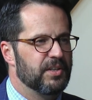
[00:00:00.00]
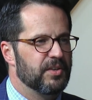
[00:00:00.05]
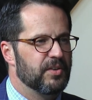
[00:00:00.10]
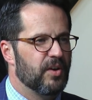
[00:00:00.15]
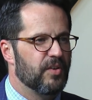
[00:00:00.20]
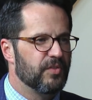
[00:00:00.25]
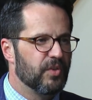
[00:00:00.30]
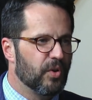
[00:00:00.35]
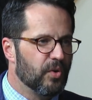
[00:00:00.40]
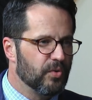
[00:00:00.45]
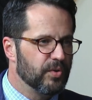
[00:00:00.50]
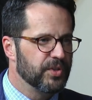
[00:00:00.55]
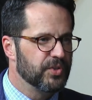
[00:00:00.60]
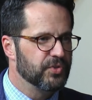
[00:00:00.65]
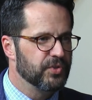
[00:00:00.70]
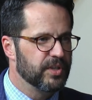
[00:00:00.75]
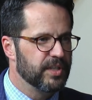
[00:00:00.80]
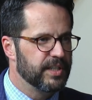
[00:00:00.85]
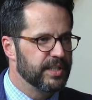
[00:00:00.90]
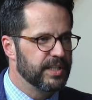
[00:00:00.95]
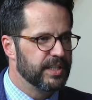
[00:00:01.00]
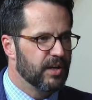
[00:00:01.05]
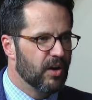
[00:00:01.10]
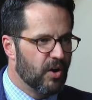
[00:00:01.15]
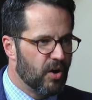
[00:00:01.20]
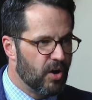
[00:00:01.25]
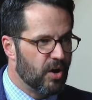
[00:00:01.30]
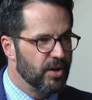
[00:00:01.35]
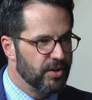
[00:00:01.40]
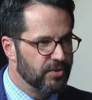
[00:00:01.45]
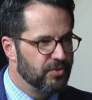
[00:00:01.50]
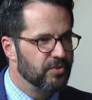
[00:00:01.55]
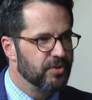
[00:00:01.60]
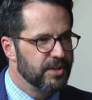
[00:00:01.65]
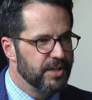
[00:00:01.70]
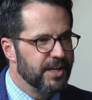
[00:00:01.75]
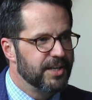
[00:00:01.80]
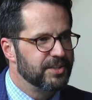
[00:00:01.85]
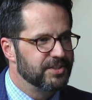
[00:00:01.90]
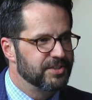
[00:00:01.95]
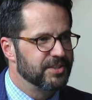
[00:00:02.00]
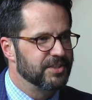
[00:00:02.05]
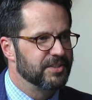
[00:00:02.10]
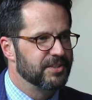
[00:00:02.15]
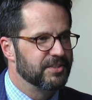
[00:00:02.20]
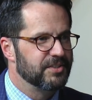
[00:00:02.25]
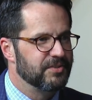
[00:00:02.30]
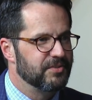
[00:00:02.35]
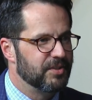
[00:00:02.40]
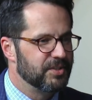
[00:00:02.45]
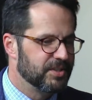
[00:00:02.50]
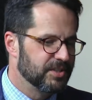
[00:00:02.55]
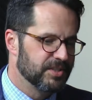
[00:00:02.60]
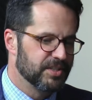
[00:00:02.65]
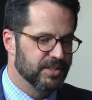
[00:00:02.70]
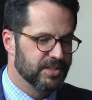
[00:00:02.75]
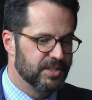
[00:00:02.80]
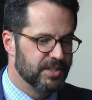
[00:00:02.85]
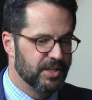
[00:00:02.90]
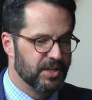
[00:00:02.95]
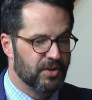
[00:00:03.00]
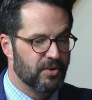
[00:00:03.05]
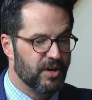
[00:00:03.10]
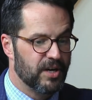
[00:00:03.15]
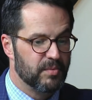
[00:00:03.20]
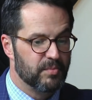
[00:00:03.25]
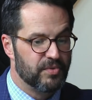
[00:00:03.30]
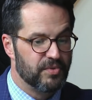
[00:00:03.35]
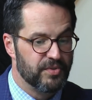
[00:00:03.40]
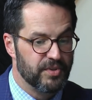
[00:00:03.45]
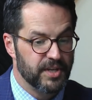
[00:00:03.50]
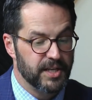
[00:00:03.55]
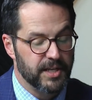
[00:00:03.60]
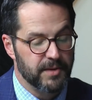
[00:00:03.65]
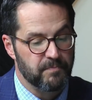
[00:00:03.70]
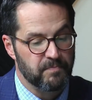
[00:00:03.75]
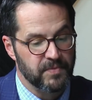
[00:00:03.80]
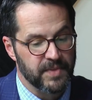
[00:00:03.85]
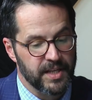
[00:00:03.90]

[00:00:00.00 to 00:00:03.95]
of the Holy Trinity on creation, which is just an incredible thing.